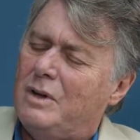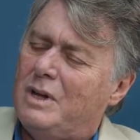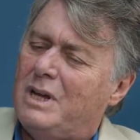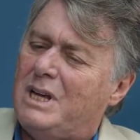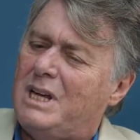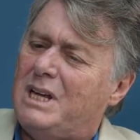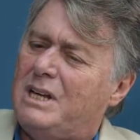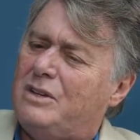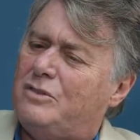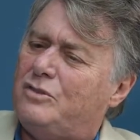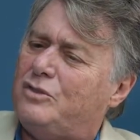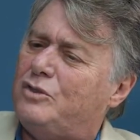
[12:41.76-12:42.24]

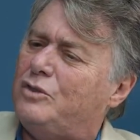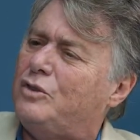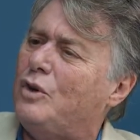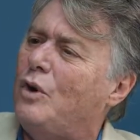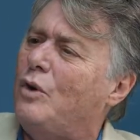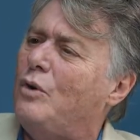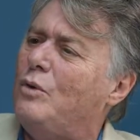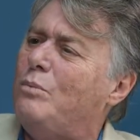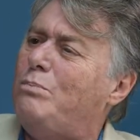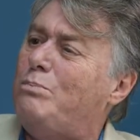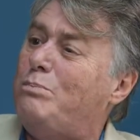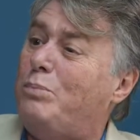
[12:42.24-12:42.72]
is
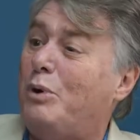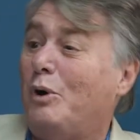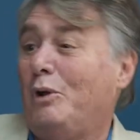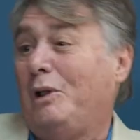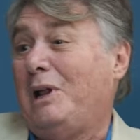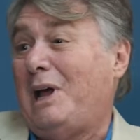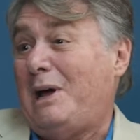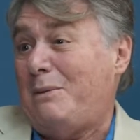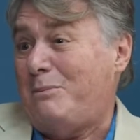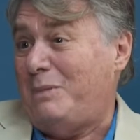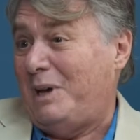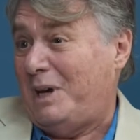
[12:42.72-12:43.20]
so
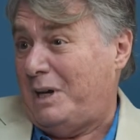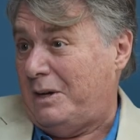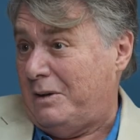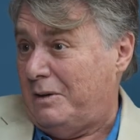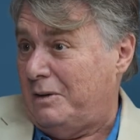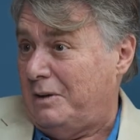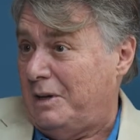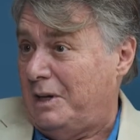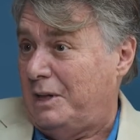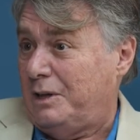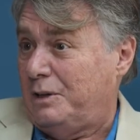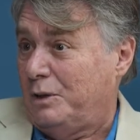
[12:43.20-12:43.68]
polemic
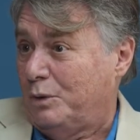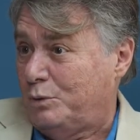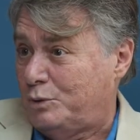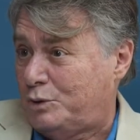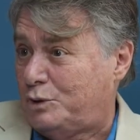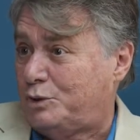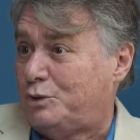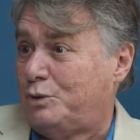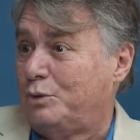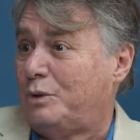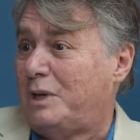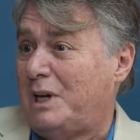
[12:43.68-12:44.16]
in those
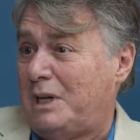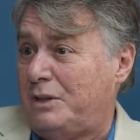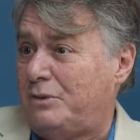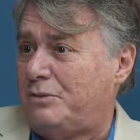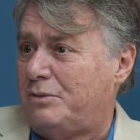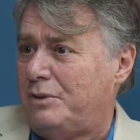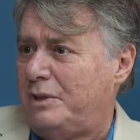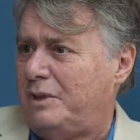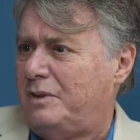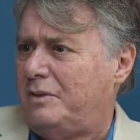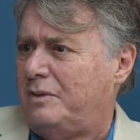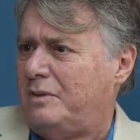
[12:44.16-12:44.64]
two
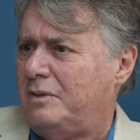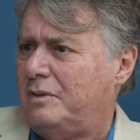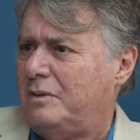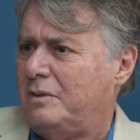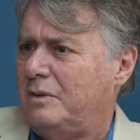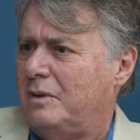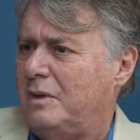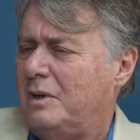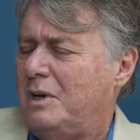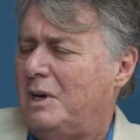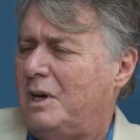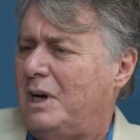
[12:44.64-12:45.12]
countries.
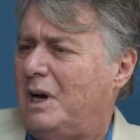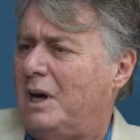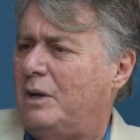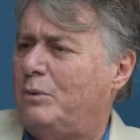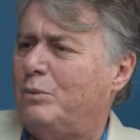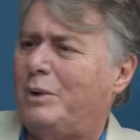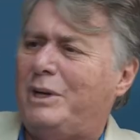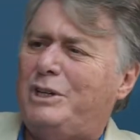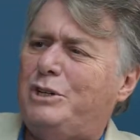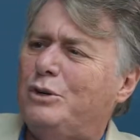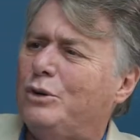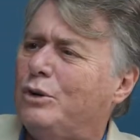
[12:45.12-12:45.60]
And
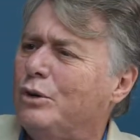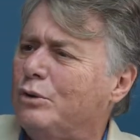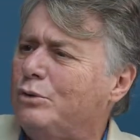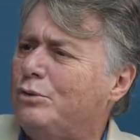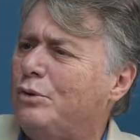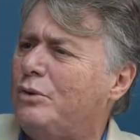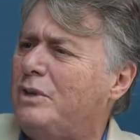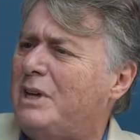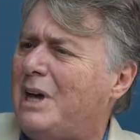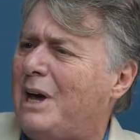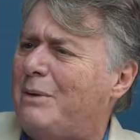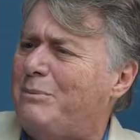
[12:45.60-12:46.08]
when you go to
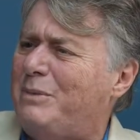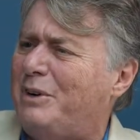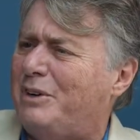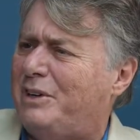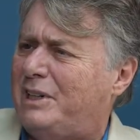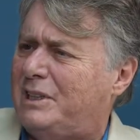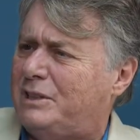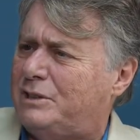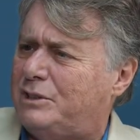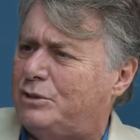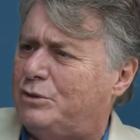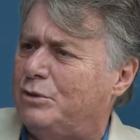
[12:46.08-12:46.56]
the
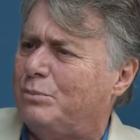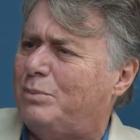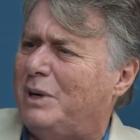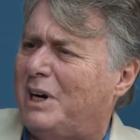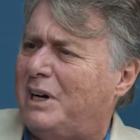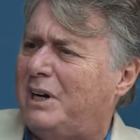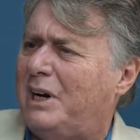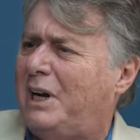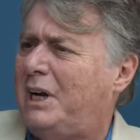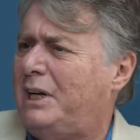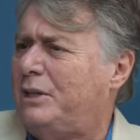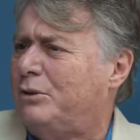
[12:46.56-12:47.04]
Emirates, to
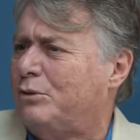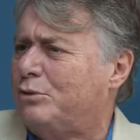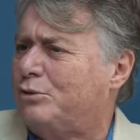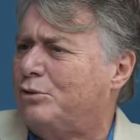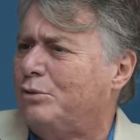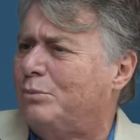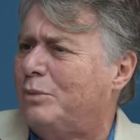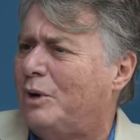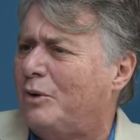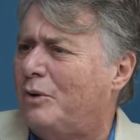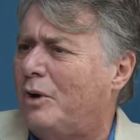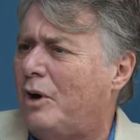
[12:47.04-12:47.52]
Bahrain or to
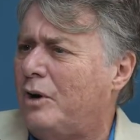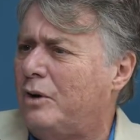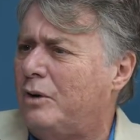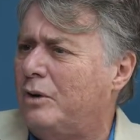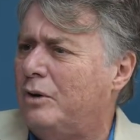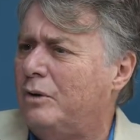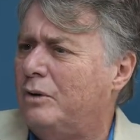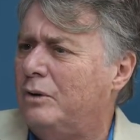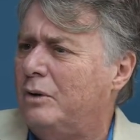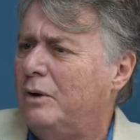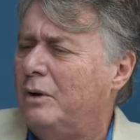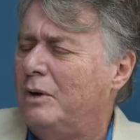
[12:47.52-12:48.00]

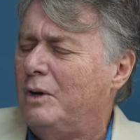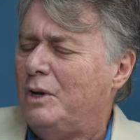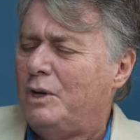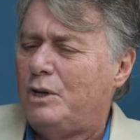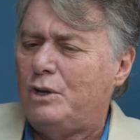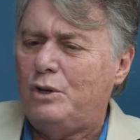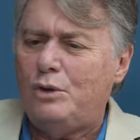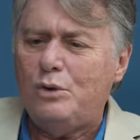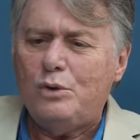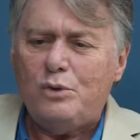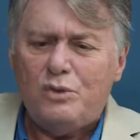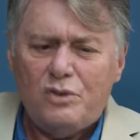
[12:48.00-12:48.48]
Morocco,
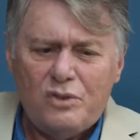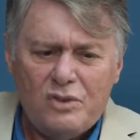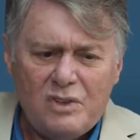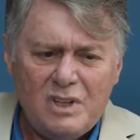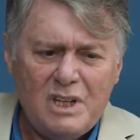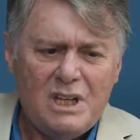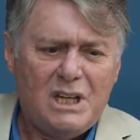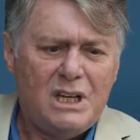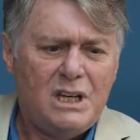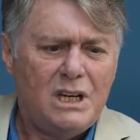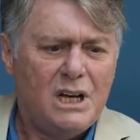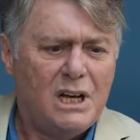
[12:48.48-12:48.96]
you
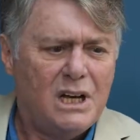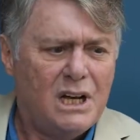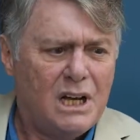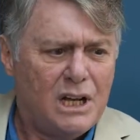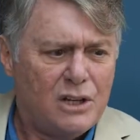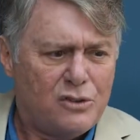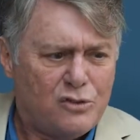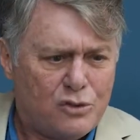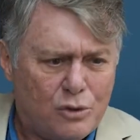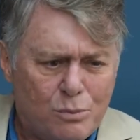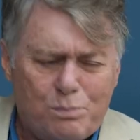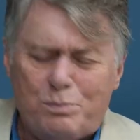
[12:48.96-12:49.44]
see
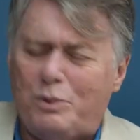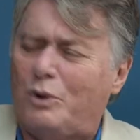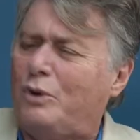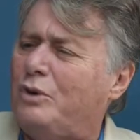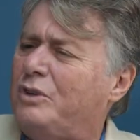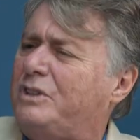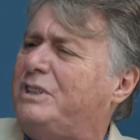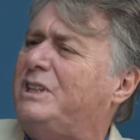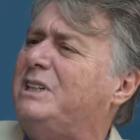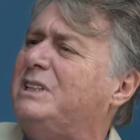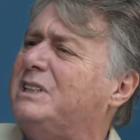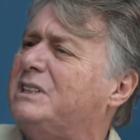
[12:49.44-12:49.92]

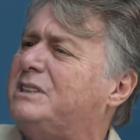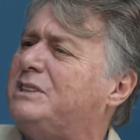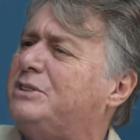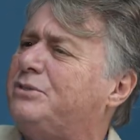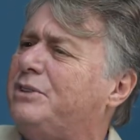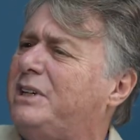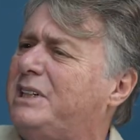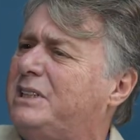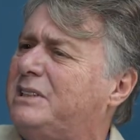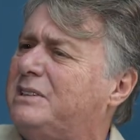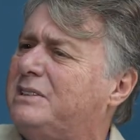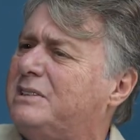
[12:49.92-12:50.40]
support in the
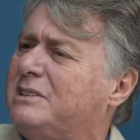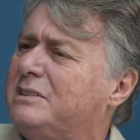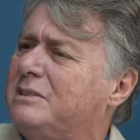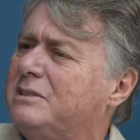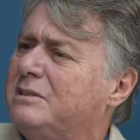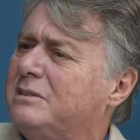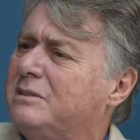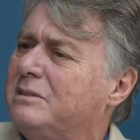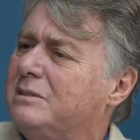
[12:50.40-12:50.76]
streets.